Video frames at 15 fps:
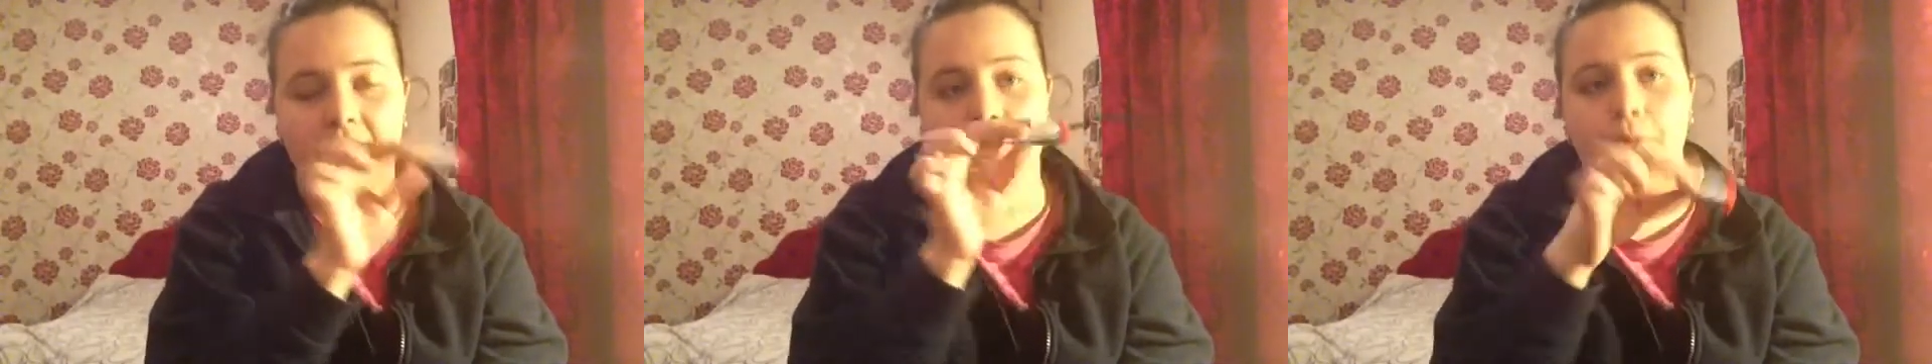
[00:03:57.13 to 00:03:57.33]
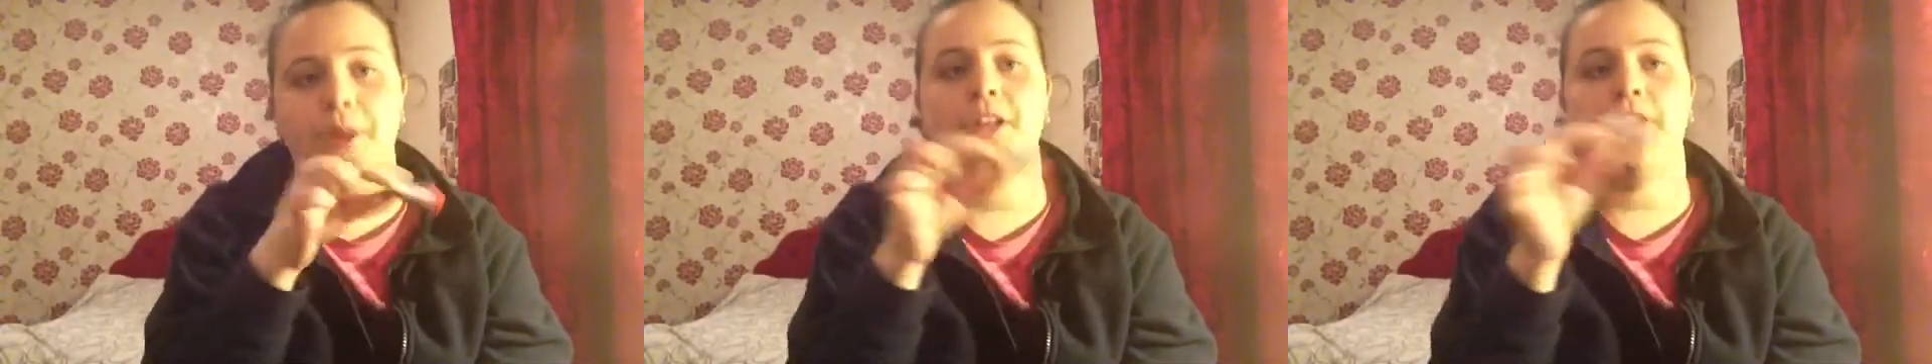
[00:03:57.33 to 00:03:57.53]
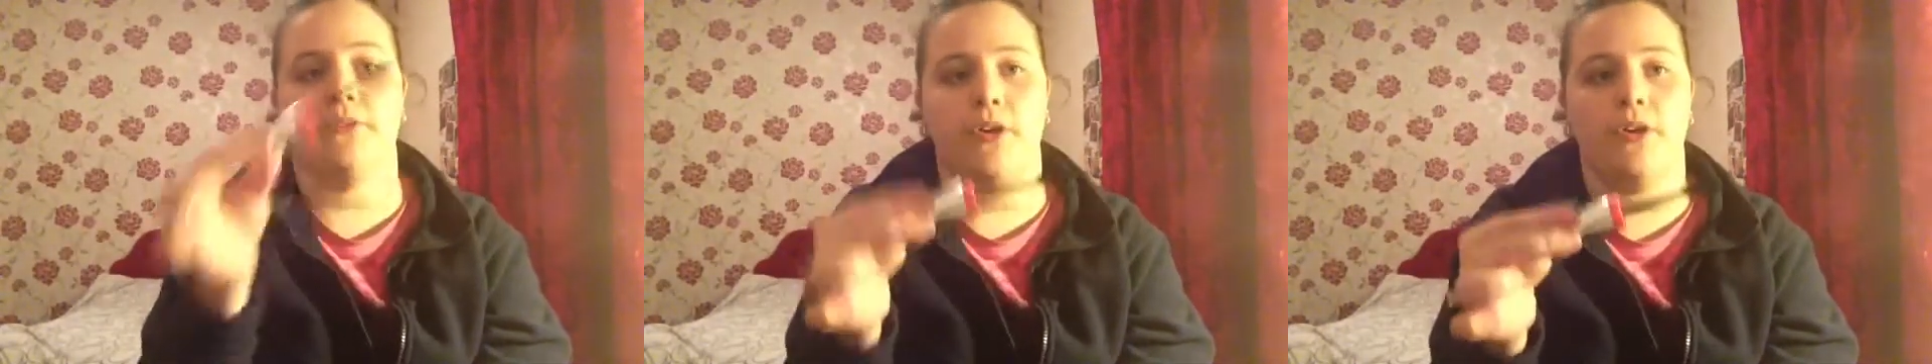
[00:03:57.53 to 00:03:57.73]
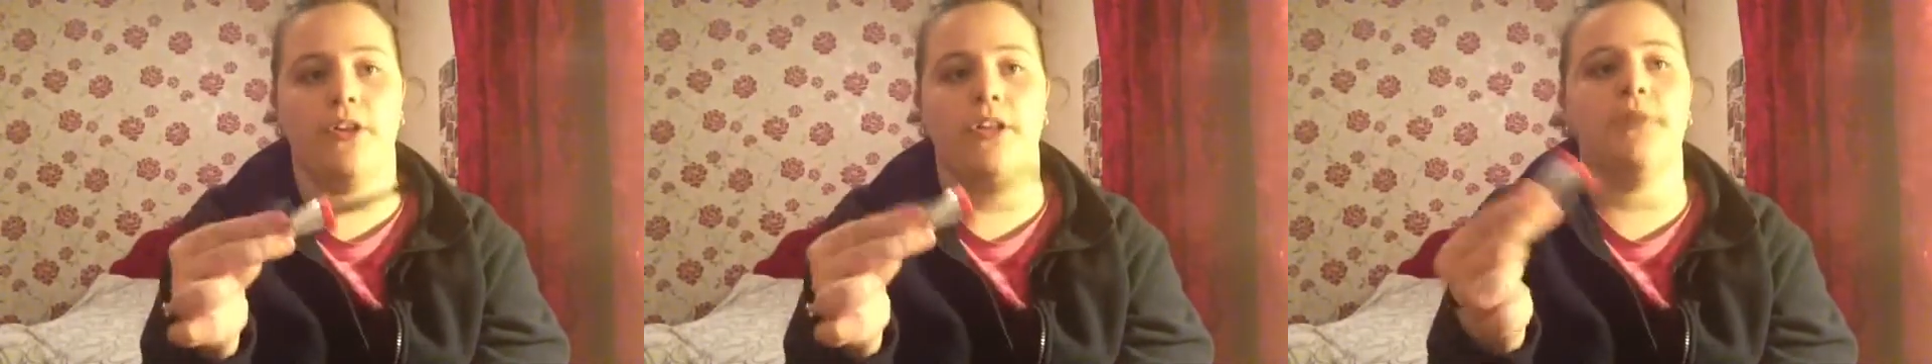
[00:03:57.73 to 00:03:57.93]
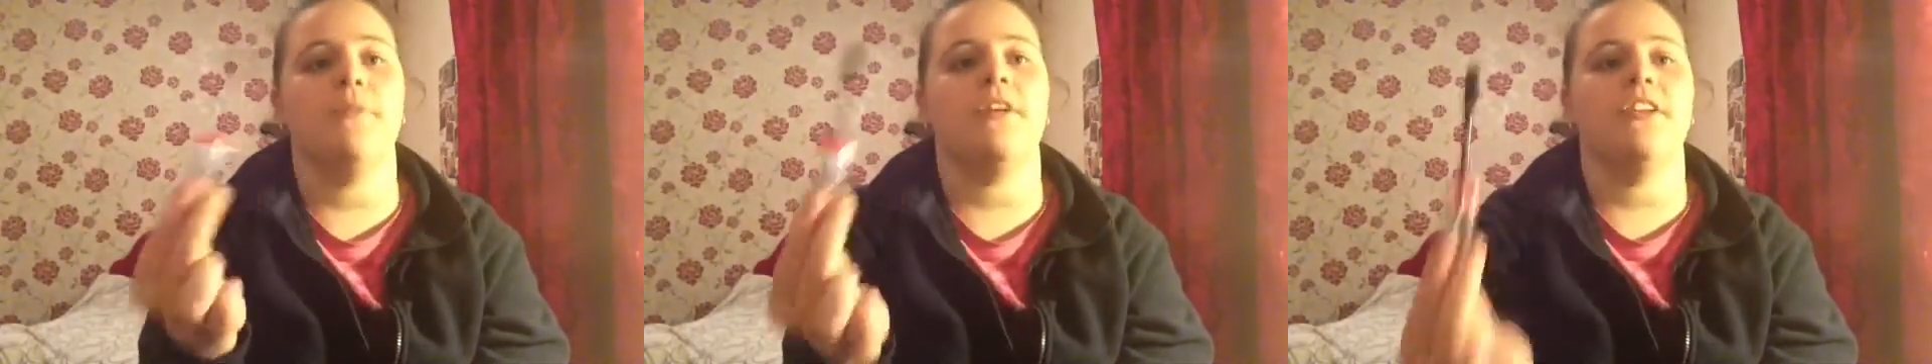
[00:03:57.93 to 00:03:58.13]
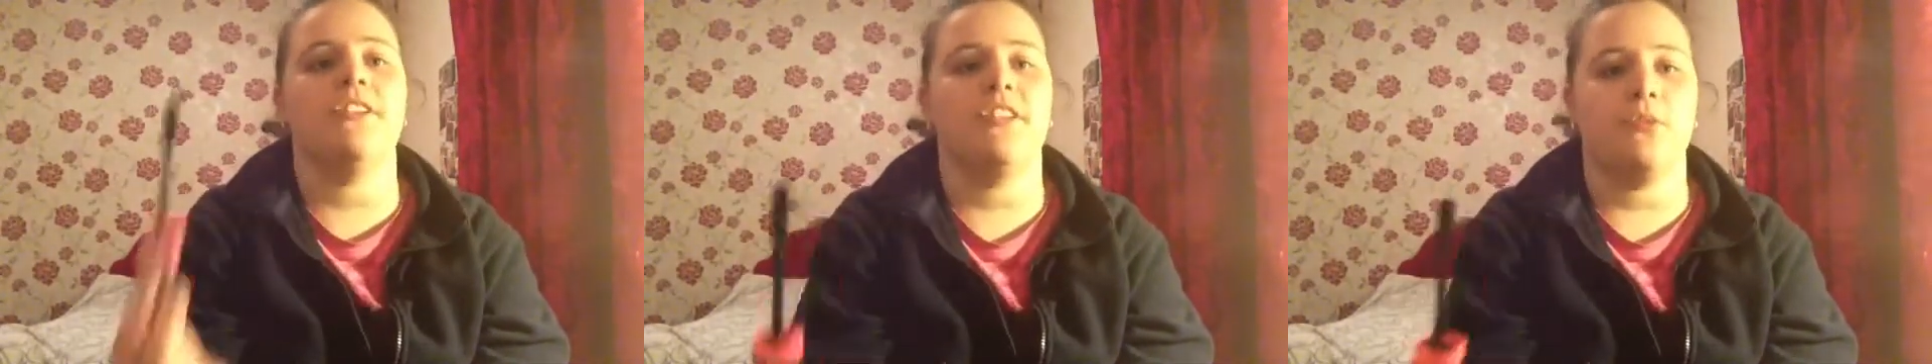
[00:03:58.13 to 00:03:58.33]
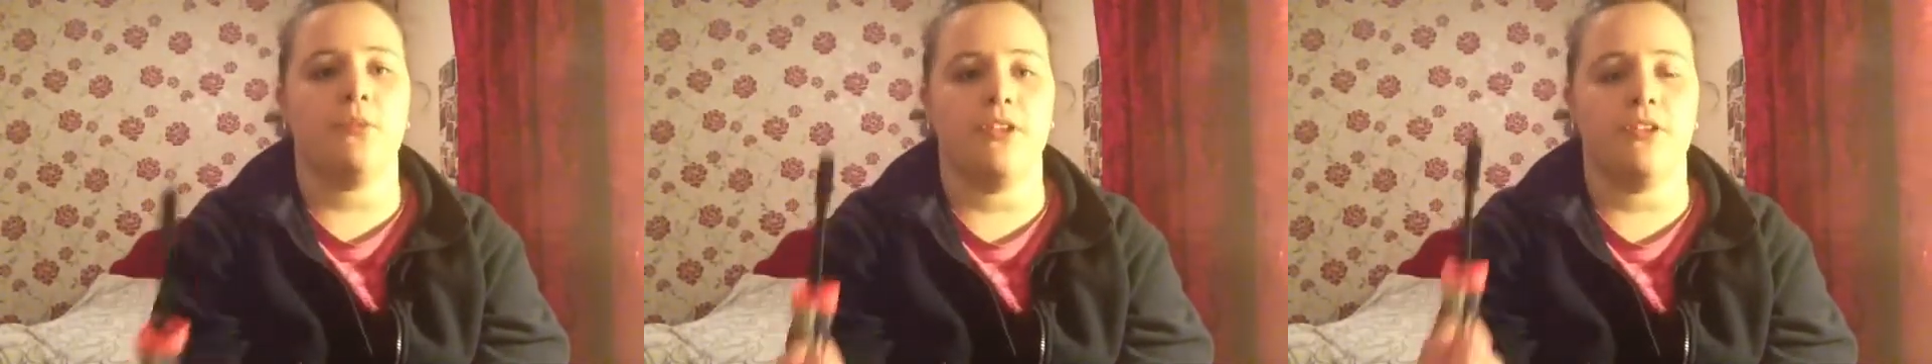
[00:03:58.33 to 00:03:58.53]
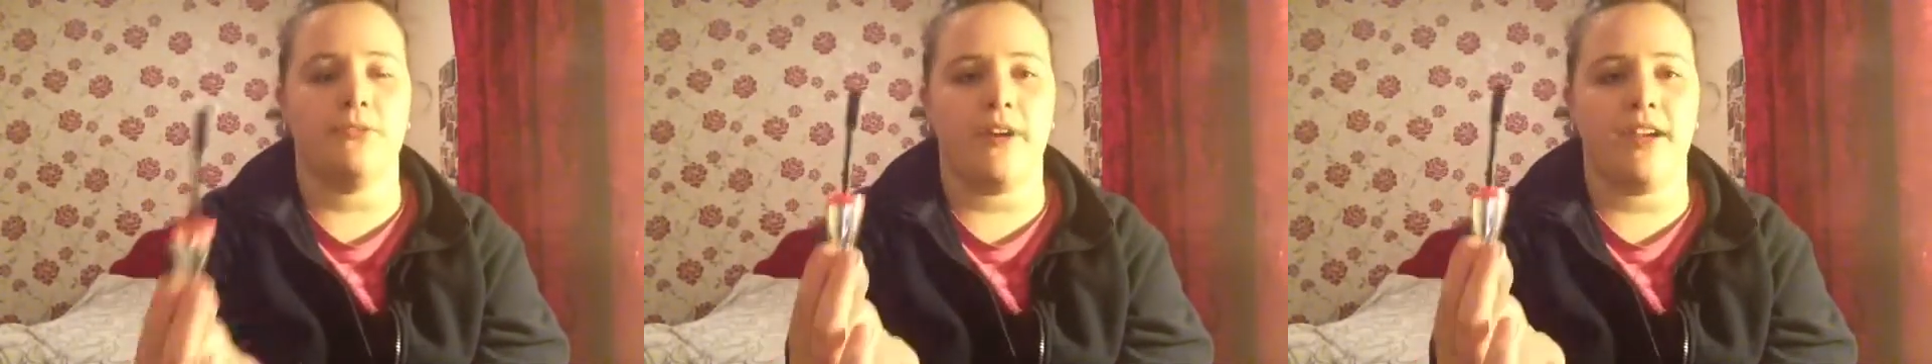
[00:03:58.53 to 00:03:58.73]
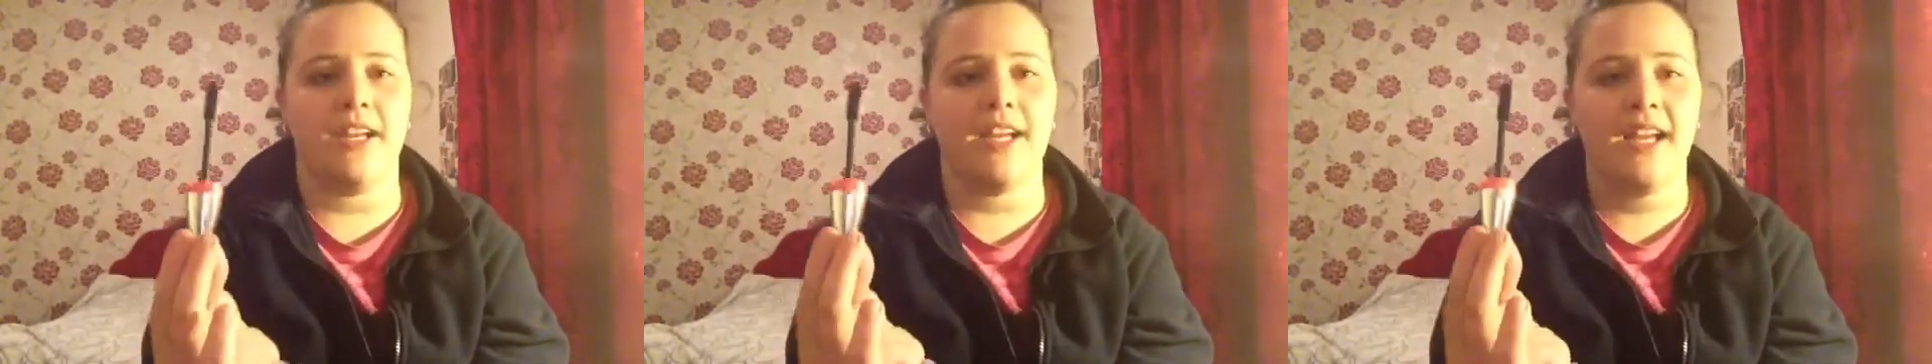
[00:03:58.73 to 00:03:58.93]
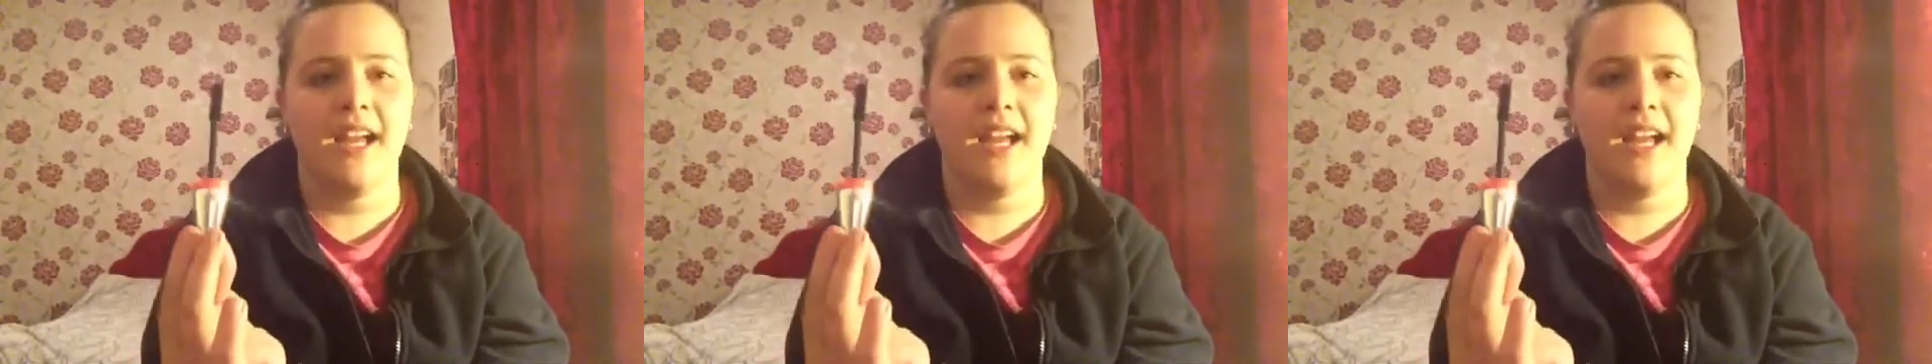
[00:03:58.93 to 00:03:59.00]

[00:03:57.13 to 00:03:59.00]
as well as volume, whereas this one's very